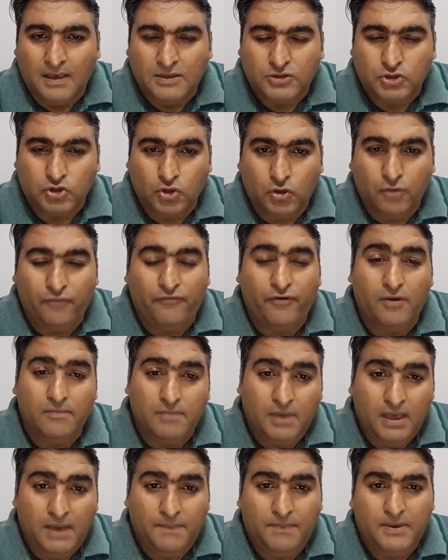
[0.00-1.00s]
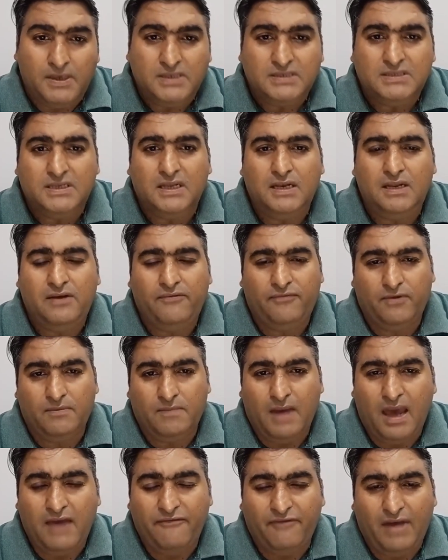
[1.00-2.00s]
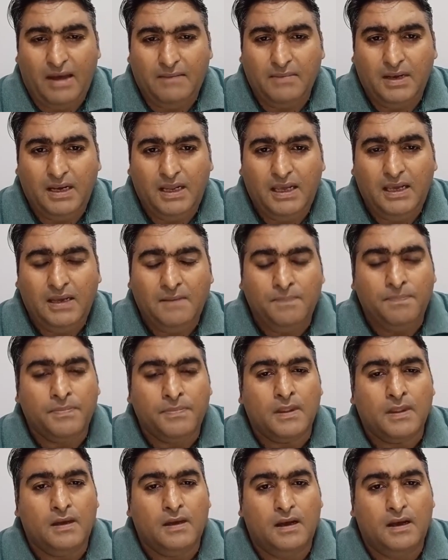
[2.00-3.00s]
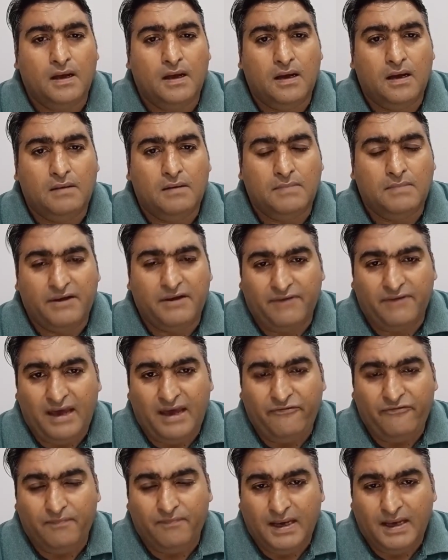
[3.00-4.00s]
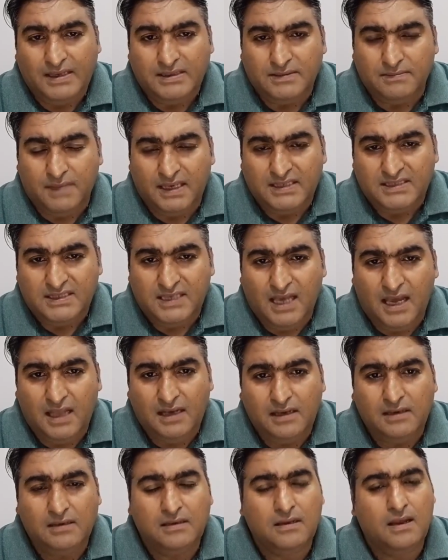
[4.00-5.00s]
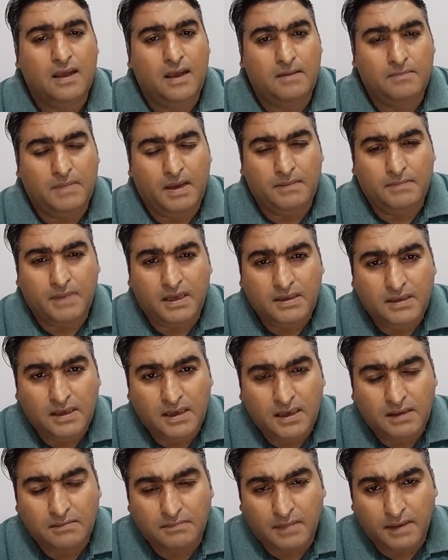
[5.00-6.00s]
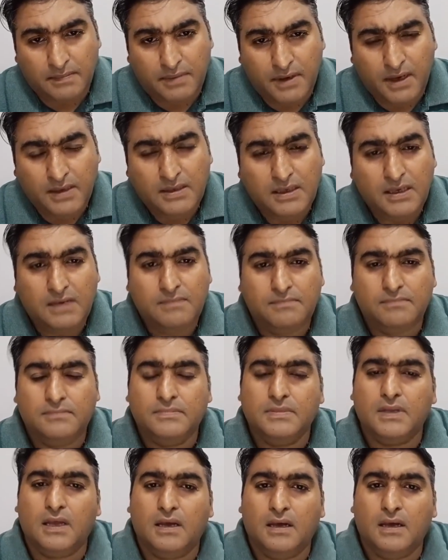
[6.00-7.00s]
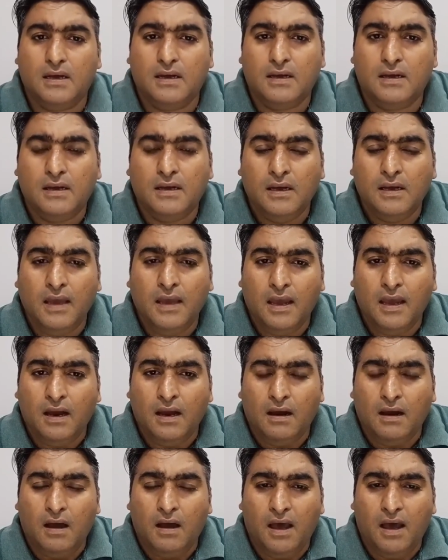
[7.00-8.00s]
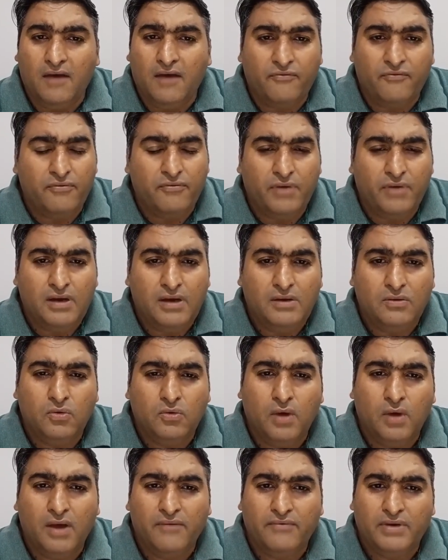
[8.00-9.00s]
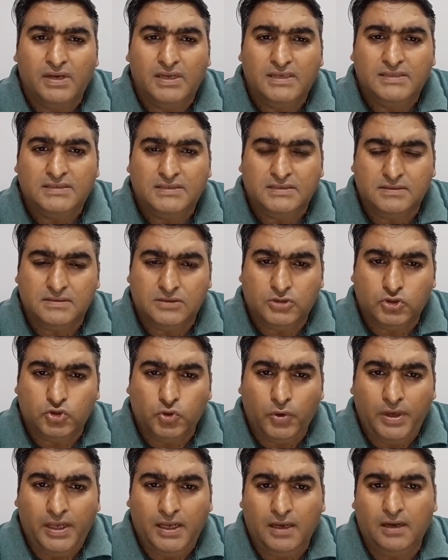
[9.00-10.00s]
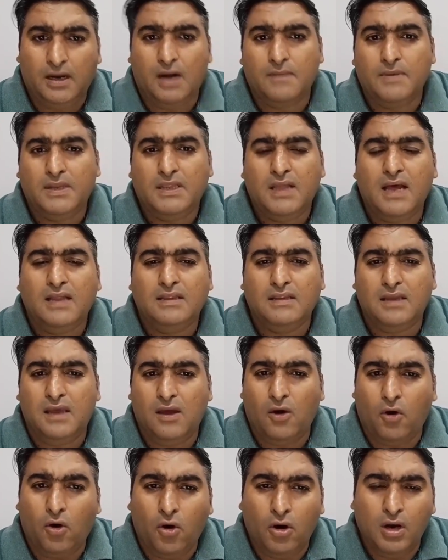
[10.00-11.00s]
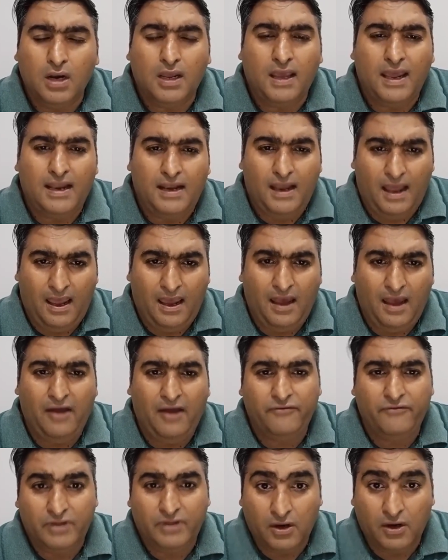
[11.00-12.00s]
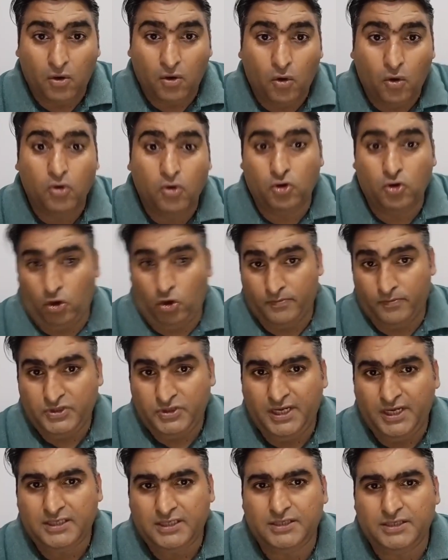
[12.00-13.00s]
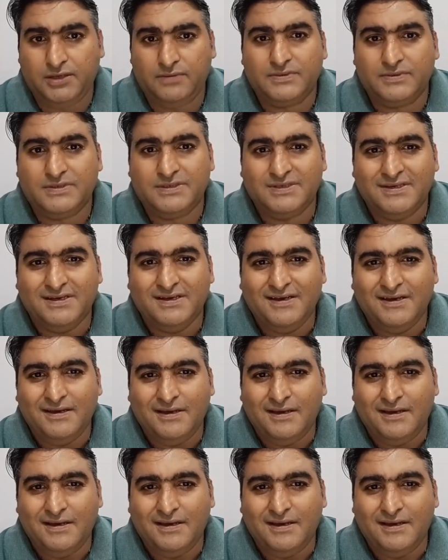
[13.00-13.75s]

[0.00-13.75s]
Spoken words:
So for me personally, for my family, my wife, my son, and my mother, my brother, everyone, whoever is doing Ramadan, they all can have their own objectives.